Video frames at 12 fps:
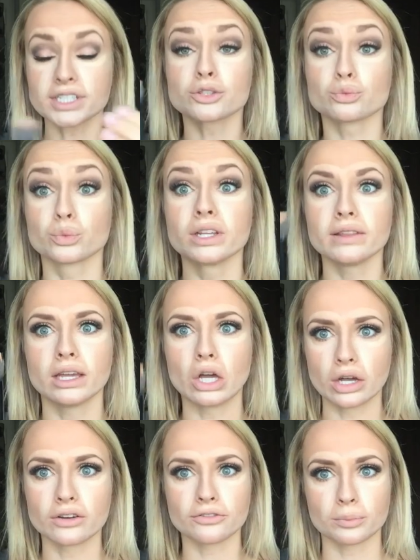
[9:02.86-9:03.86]
This is really
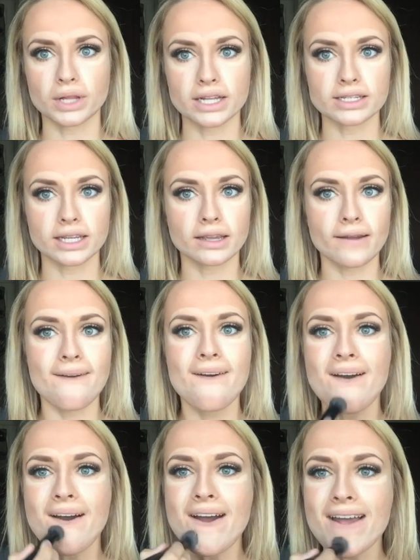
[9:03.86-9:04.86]
good for blending.
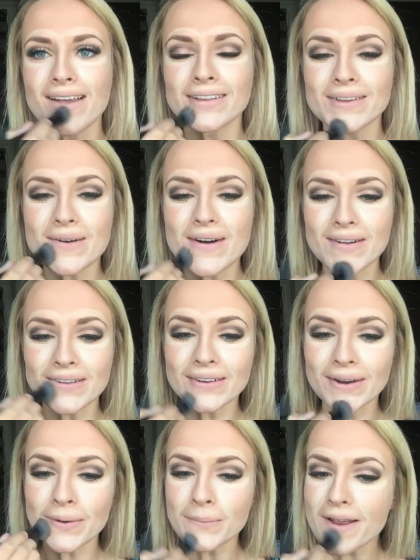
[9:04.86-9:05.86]
So I'll
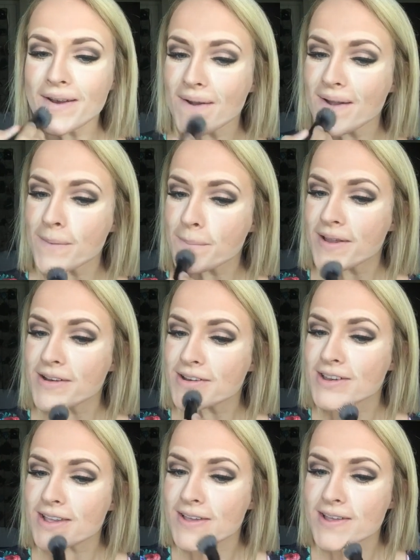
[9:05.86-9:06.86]
start by doing my
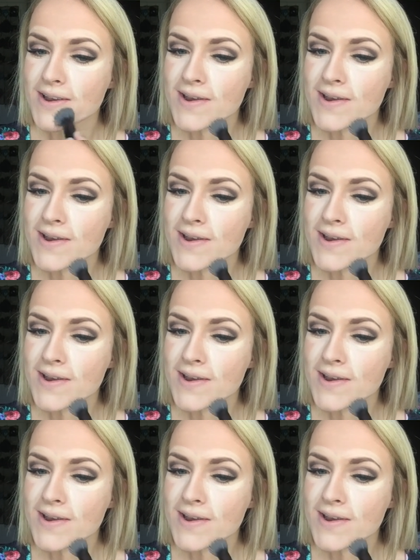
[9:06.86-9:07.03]
chin.